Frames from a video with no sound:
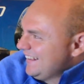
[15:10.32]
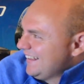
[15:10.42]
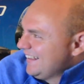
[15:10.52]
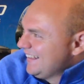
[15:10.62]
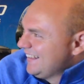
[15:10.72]

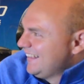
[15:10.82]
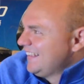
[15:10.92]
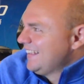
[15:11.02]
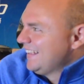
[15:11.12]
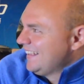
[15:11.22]

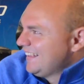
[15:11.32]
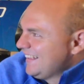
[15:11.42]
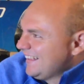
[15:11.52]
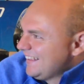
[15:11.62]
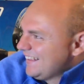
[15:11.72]

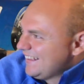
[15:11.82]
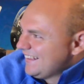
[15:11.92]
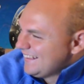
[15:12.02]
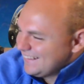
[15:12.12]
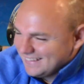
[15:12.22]

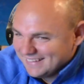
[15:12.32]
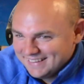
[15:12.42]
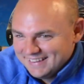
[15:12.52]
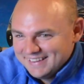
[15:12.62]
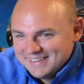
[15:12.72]

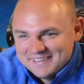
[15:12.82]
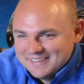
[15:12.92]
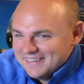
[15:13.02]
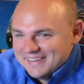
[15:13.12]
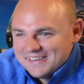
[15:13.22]

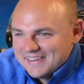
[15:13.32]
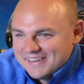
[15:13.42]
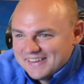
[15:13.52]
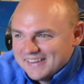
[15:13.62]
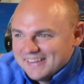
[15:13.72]

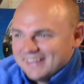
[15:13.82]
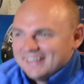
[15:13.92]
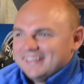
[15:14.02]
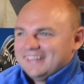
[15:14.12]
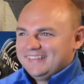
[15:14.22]

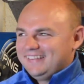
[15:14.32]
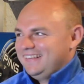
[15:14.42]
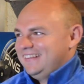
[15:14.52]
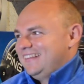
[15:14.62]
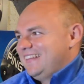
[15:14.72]

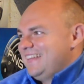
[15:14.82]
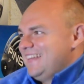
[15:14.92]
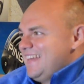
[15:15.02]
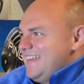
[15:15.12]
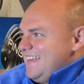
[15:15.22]

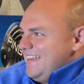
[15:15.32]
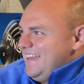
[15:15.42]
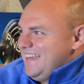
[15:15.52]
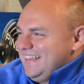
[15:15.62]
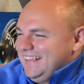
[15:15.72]

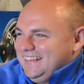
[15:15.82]
This person isn't speaking.